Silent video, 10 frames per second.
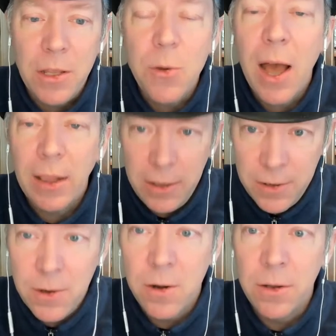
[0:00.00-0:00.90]
You highlighted
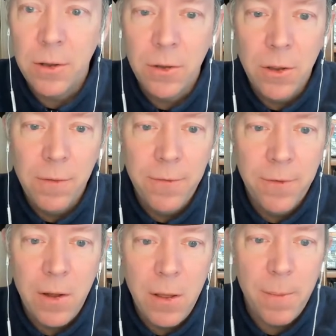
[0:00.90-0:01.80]
an article
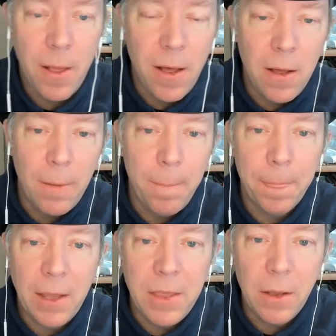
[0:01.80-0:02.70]
from um,
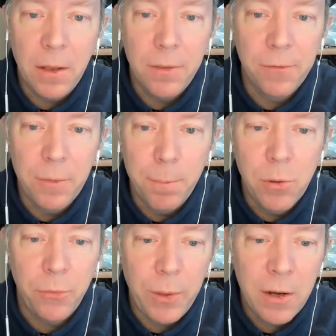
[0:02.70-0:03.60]
I think on the, from
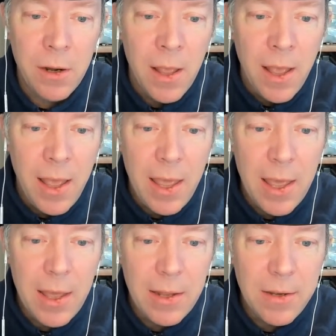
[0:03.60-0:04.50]
PortSwigger
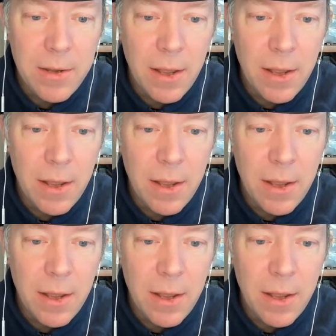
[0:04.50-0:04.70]
and yep.